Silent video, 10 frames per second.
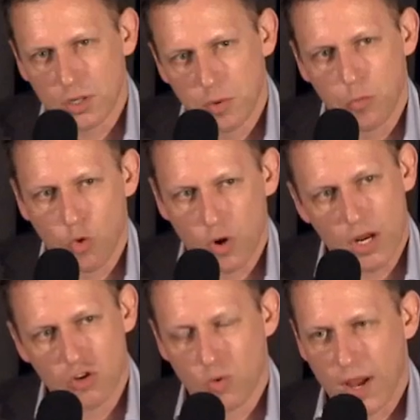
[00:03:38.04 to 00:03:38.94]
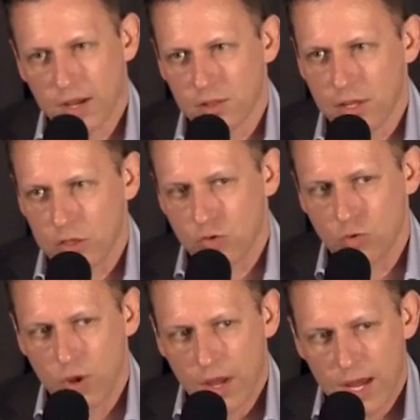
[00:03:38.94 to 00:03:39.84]
a little bit more indirectly
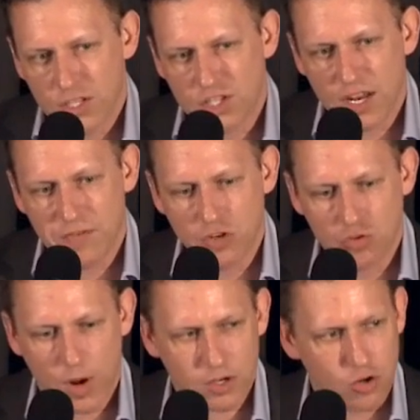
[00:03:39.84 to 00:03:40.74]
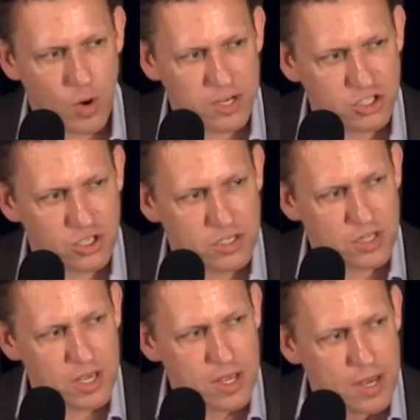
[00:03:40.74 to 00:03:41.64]
through a set of indirect questions.
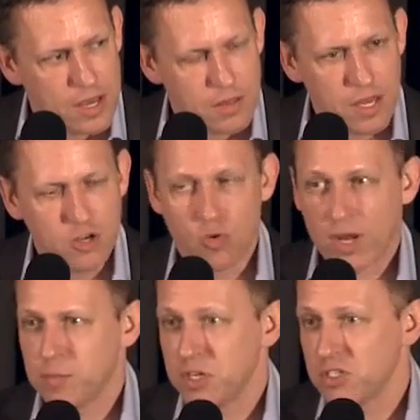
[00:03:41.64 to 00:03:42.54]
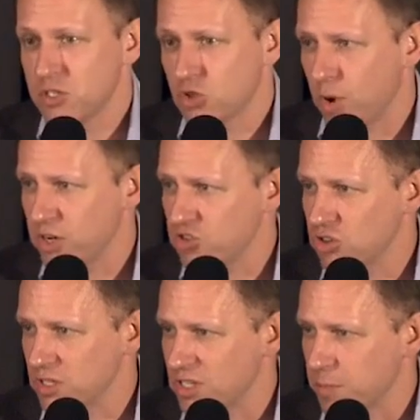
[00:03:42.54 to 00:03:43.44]
The indirect business
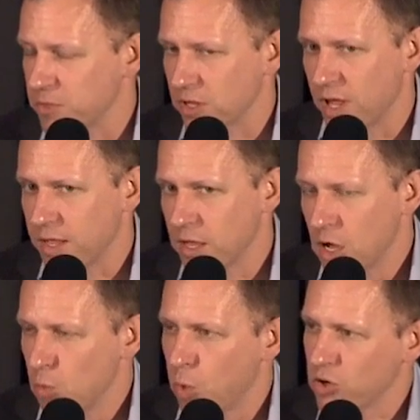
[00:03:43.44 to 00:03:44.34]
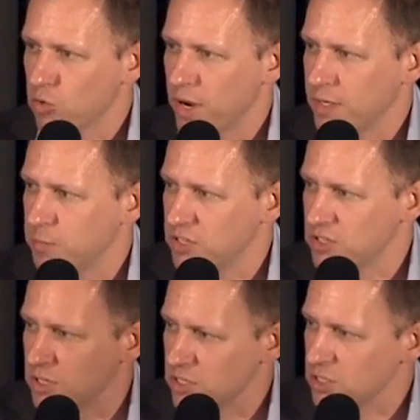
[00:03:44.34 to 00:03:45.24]
question is something like, what great
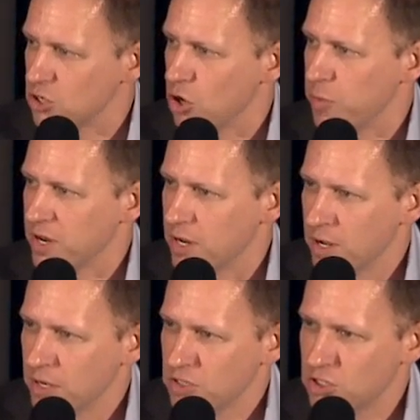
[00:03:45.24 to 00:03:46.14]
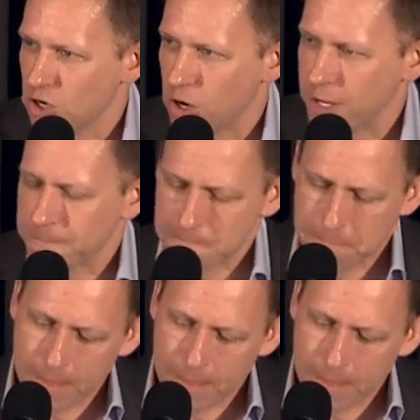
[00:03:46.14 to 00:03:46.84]
business is nobody starting?